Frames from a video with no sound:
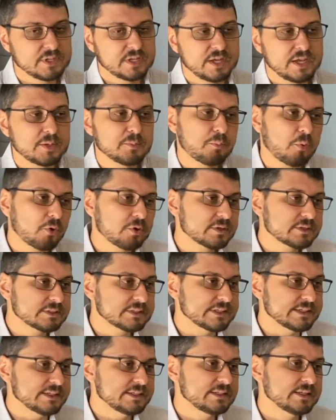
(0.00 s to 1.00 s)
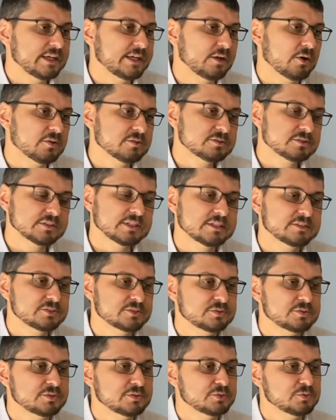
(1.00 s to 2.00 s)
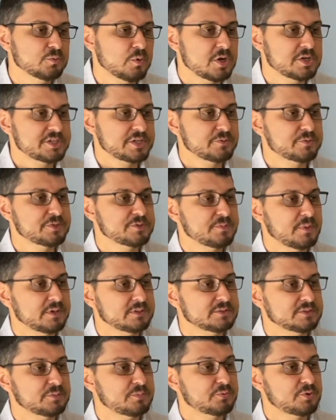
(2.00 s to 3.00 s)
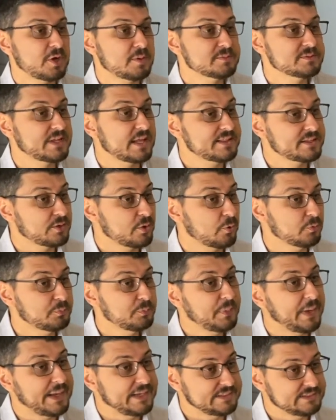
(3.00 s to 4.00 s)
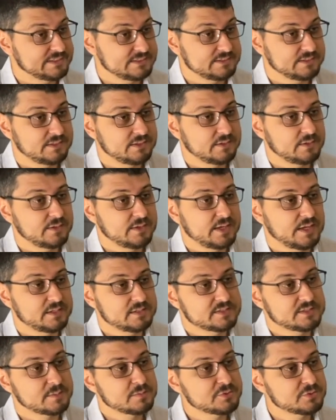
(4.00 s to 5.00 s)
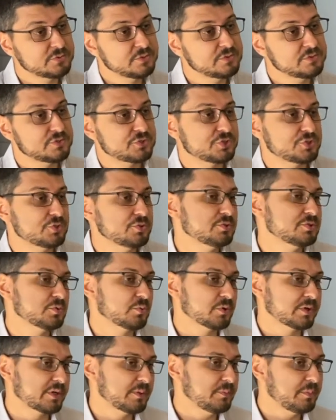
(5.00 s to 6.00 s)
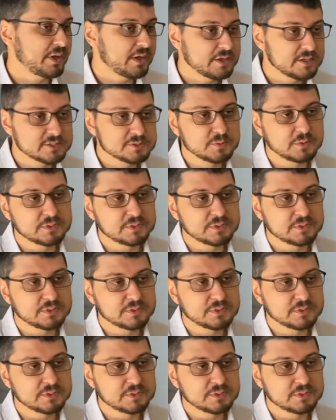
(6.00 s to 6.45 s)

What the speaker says: Importantly, it also lets students watch and respond to prompts at their own pace, and some students choose to work in pairs while